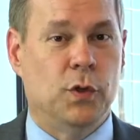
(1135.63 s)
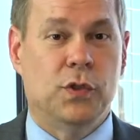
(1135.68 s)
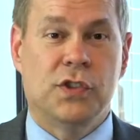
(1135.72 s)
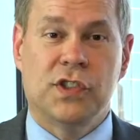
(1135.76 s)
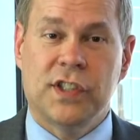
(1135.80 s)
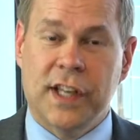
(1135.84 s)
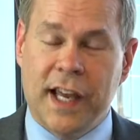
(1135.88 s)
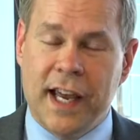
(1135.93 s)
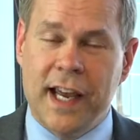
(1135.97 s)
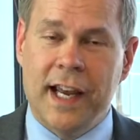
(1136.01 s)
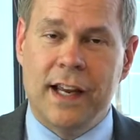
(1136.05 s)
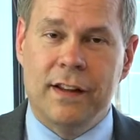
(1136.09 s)

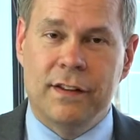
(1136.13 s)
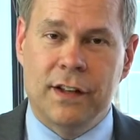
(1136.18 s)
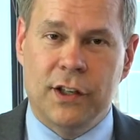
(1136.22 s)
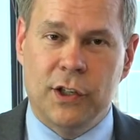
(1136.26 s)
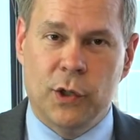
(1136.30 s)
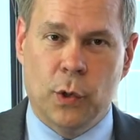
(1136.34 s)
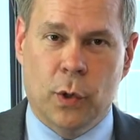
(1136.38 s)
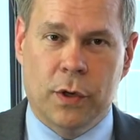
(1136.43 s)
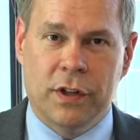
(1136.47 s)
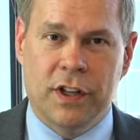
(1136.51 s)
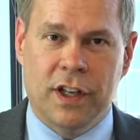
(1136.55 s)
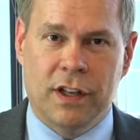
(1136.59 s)
say that
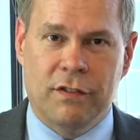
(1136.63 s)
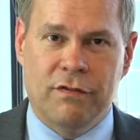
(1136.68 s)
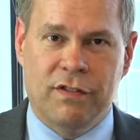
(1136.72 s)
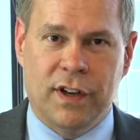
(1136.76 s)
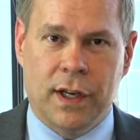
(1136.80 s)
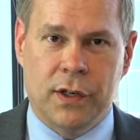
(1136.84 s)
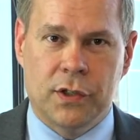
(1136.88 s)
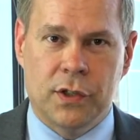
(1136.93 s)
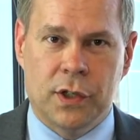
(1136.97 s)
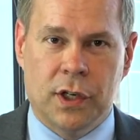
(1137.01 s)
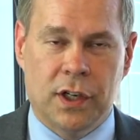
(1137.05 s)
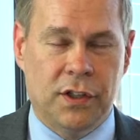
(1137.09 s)
you were the
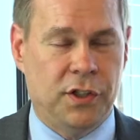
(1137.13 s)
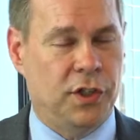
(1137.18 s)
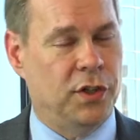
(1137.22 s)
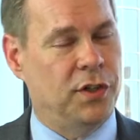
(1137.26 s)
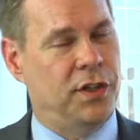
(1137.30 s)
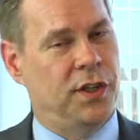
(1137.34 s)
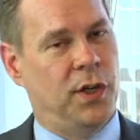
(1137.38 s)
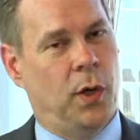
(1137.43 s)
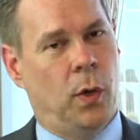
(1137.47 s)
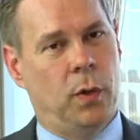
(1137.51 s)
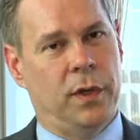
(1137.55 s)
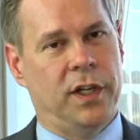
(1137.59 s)
inventor and you're
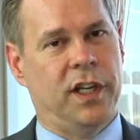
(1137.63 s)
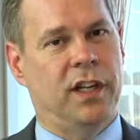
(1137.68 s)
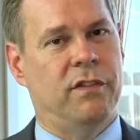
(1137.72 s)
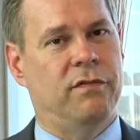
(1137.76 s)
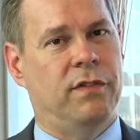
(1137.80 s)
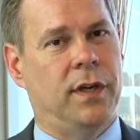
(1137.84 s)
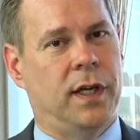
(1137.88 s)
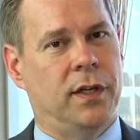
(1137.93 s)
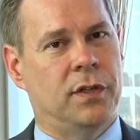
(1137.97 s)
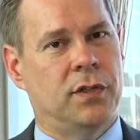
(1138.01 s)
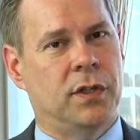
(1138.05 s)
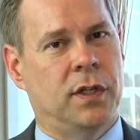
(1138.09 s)
the only
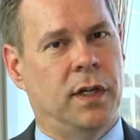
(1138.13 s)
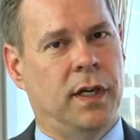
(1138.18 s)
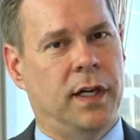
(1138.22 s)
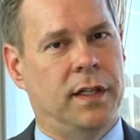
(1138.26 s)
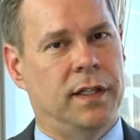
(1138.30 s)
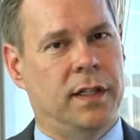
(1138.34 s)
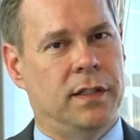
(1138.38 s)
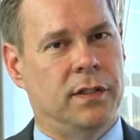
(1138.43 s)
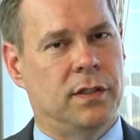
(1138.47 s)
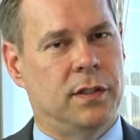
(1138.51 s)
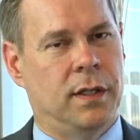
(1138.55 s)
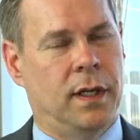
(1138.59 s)
inventor,
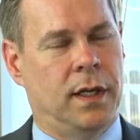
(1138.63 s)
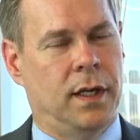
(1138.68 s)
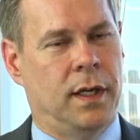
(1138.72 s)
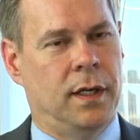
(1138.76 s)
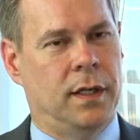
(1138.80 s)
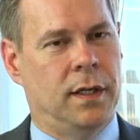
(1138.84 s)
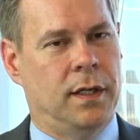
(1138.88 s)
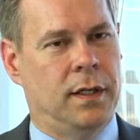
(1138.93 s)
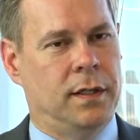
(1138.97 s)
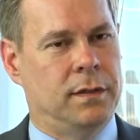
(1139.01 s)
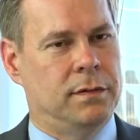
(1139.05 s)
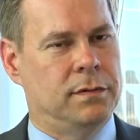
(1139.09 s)
and then
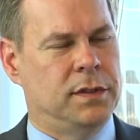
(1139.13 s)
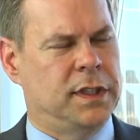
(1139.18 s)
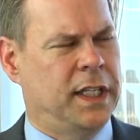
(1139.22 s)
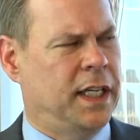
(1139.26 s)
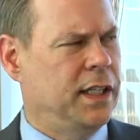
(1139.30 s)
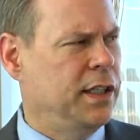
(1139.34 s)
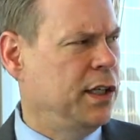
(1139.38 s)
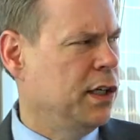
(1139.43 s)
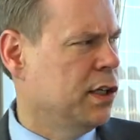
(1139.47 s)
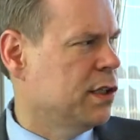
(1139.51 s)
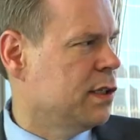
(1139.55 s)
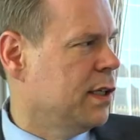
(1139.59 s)

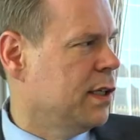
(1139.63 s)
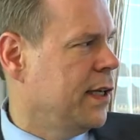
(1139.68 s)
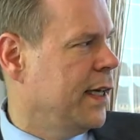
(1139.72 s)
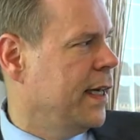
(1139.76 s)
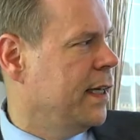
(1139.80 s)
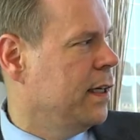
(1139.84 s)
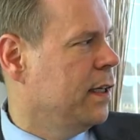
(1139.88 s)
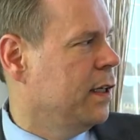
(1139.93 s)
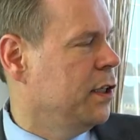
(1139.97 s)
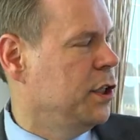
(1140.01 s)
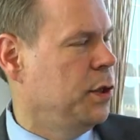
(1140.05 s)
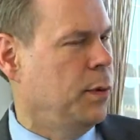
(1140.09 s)
10 years
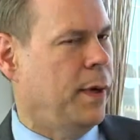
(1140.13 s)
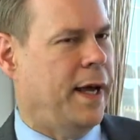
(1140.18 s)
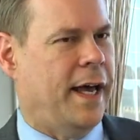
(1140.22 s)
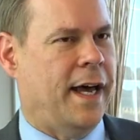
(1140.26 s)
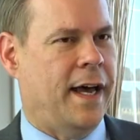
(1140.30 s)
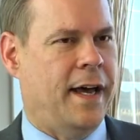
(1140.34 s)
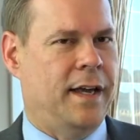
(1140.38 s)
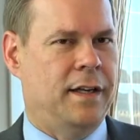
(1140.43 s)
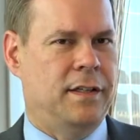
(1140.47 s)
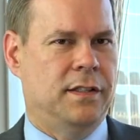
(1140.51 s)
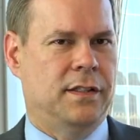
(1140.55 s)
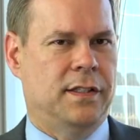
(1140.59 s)
later you
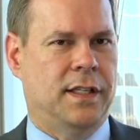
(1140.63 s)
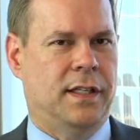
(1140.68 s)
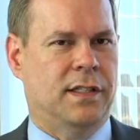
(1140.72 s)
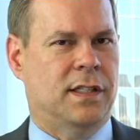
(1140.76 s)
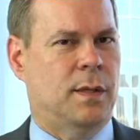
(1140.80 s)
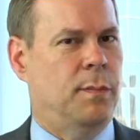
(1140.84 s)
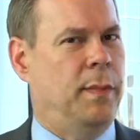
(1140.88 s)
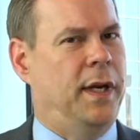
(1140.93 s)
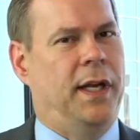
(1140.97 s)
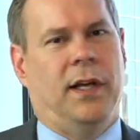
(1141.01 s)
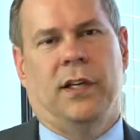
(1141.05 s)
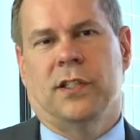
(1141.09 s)
add and say
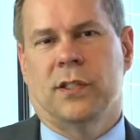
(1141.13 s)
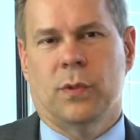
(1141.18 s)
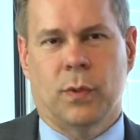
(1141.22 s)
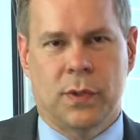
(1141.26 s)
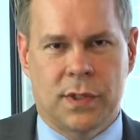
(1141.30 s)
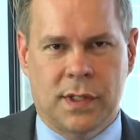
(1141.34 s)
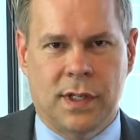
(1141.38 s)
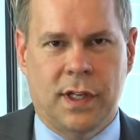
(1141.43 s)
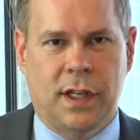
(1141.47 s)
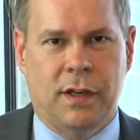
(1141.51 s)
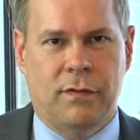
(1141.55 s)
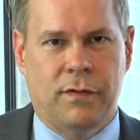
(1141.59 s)
somebody else
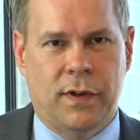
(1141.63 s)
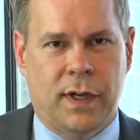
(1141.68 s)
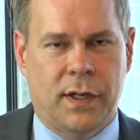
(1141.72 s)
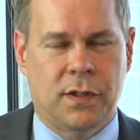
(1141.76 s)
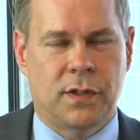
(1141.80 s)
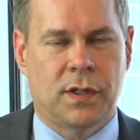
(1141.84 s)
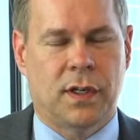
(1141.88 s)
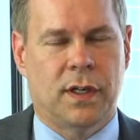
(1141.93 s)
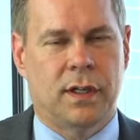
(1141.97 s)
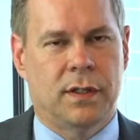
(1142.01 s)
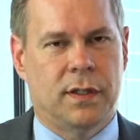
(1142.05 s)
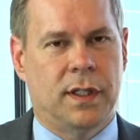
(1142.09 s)
was the
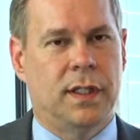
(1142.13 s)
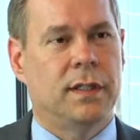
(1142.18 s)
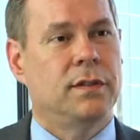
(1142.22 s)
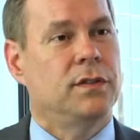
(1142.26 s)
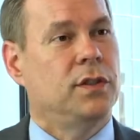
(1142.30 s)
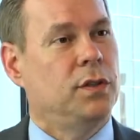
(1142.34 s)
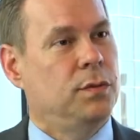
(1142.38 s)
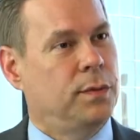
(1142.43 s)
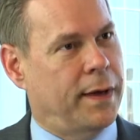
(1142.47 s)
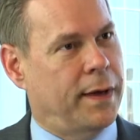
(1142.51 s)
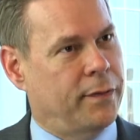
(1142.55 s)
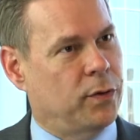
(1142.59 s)
inventor, then
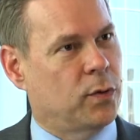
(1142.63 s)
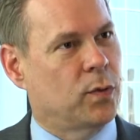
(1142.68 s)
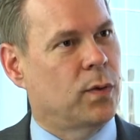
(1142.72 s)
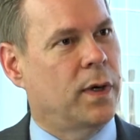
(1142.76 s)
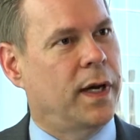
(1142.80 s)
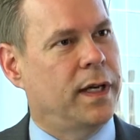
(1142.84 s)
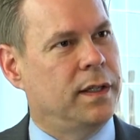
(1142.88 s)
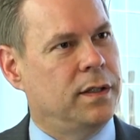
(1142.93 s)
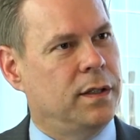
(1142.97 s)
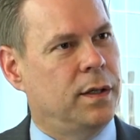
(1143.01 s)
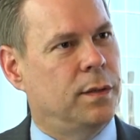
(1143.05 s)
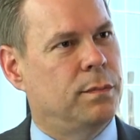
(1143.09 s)
have a
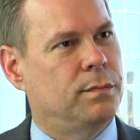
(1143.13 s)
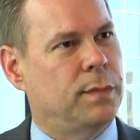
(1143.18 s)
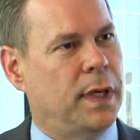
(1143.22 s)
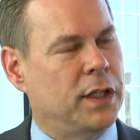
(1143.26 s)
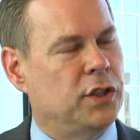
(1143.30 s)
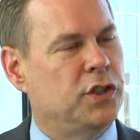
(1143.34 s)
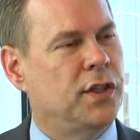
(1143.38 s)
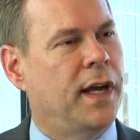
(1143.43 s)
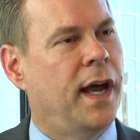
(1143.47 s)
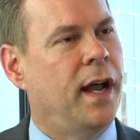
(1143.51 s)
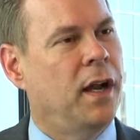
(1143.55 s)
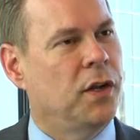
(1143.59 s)
right, may
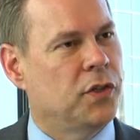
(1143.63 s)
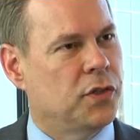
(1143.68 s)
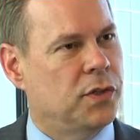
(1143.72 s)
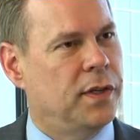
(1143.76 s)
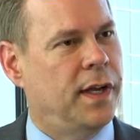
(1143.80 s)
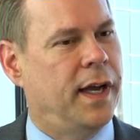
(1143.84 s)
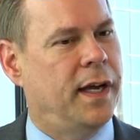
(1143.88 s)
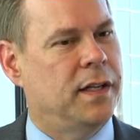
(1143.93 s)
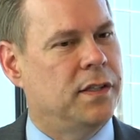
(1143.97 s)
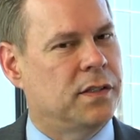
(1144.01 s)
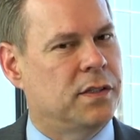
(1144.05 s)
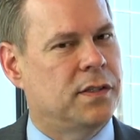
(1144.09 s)
challenge
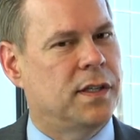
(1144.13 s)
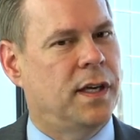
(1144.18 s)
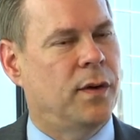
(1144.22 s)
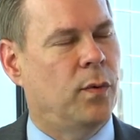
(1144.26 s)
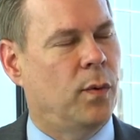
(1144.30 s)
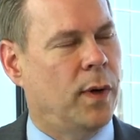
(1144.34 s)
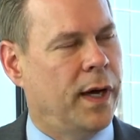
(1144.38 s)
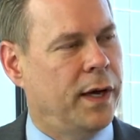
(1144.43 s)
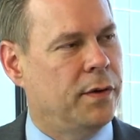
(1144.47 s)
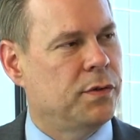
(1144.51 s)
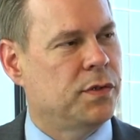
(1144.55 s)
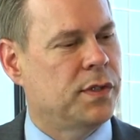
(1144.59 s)
that and say,
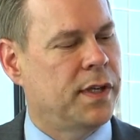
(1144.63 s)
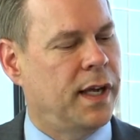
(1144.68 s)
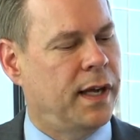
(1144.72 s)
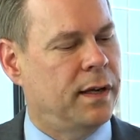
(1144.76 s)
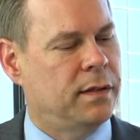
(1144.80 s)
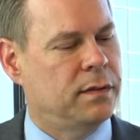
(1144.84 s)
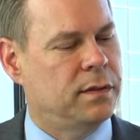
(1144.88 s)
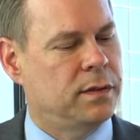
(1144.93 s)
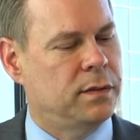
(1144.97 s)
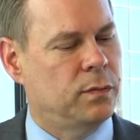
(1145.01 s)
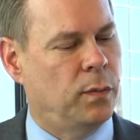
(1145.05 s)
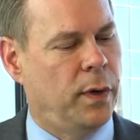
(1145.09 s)
why was
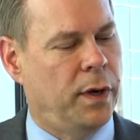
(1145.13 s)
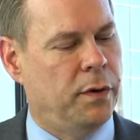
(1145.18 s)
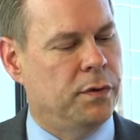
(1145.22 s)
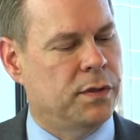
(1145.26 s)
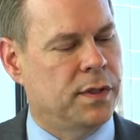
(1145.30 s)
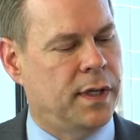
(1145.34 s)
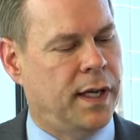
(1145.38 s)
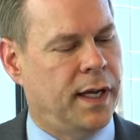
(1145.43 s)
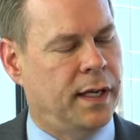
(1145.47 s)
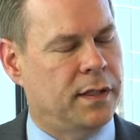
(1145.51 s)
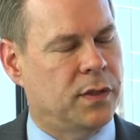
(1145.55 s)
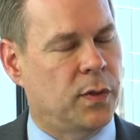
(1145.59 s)

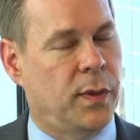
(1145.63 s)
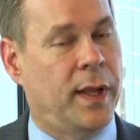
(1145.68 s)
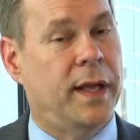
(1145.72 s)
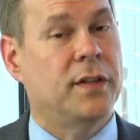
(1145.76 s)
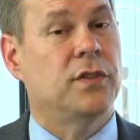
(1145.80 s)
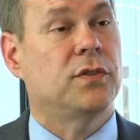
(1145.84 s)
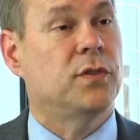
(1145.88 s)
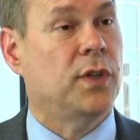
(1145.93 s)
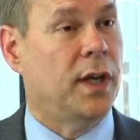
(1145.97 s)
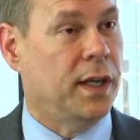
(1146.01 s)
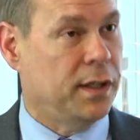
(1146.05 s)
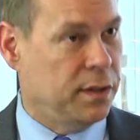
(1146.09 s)
that? So
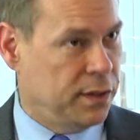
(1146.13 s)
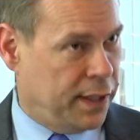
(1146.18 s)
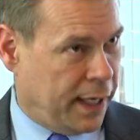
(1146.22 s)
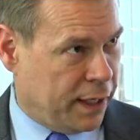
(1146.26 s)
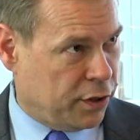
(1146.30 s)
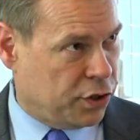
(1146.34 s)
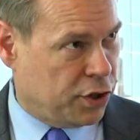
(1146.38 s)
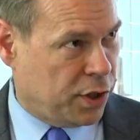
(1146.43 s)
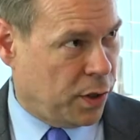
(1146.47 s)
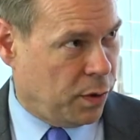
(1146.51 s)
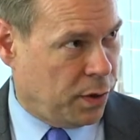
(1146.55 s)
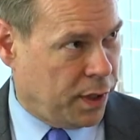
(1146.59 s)

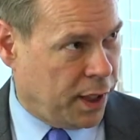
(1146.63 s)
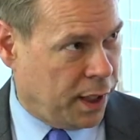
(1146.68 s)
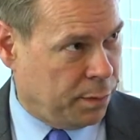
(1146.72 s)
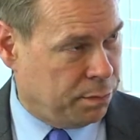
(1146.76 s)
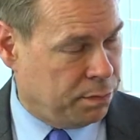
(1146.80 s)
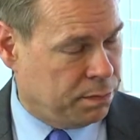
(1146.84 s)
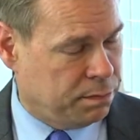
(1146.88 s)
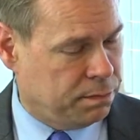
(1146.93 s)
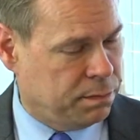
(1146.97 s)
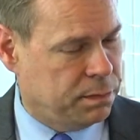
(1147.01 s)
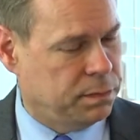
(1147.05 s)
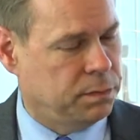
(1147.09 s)
that showed up
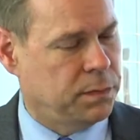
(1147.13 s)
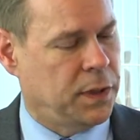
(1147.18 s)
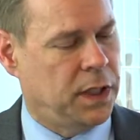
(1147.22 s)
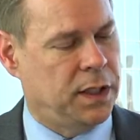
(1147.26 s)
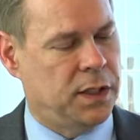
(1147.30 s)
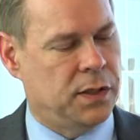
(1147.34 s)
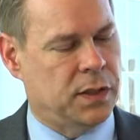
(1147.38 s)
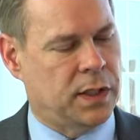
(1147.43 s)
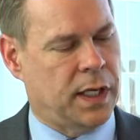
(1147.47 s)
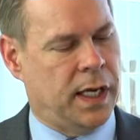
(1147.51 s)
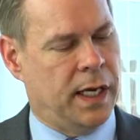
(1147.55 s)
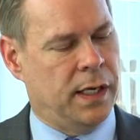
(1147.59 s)
in
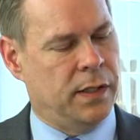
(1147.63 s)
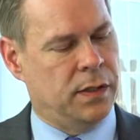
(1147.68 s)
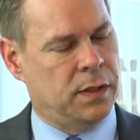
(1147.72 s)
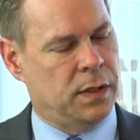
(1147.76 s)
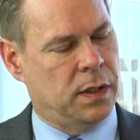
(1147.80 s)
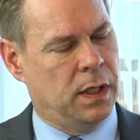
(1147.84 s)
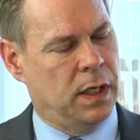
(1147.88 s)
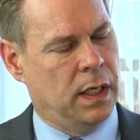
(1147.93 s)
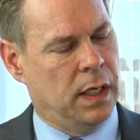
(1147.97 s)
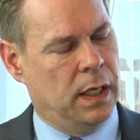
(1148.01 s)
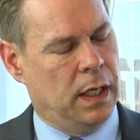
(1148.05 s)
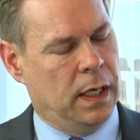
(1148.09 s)
this case.
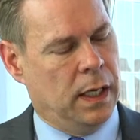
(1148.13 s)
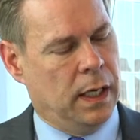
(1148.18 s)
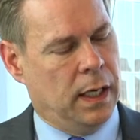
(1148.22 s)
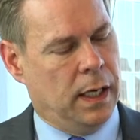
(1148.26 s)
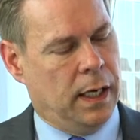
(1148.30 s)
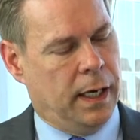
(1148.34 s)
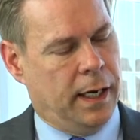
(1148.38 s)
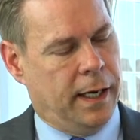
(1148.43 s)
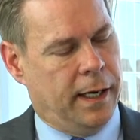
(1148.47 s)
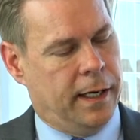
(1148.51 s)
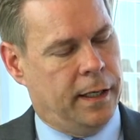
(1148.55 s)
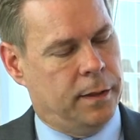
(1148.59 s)

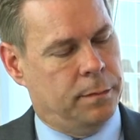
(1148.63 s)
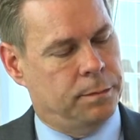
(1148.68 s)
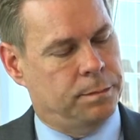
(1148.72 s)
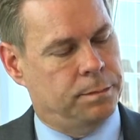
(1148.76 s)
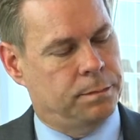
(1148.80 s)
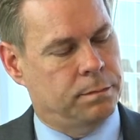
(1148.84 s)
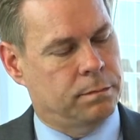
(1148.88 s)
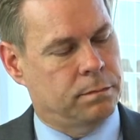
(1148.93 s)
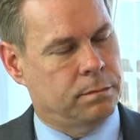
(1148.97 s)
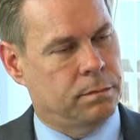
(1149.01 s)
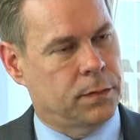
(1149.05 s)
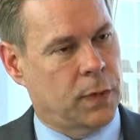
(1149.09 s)

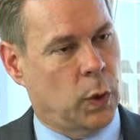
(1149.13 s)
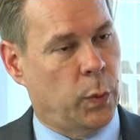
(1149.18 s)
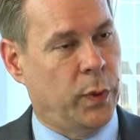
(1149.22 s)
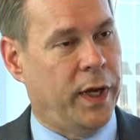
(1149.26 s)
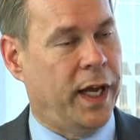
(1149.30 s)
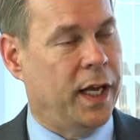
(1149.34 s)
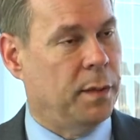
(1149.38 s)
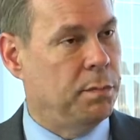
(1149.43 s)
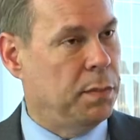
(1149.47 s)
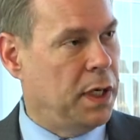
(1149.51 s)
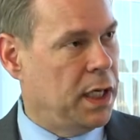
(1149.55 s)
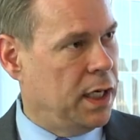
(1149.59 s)
We
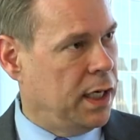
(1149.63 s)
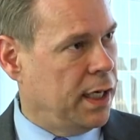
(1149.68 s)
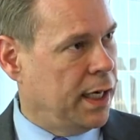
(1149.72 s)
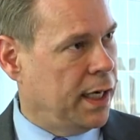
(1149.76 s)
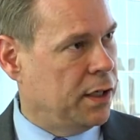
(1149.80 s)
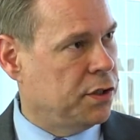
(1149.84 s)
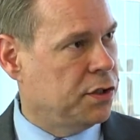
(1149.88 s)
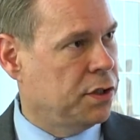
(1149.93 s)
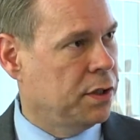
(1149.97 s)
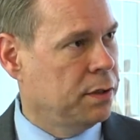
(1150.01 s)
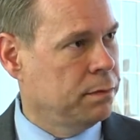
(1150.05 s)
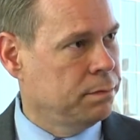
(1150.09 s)
had
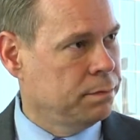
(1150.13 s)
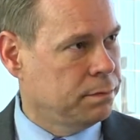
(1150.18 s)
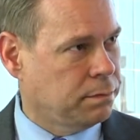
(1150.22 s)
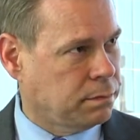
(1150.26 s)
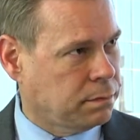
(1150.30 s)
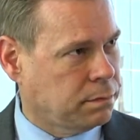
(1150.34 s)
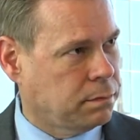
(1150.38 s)
mediation.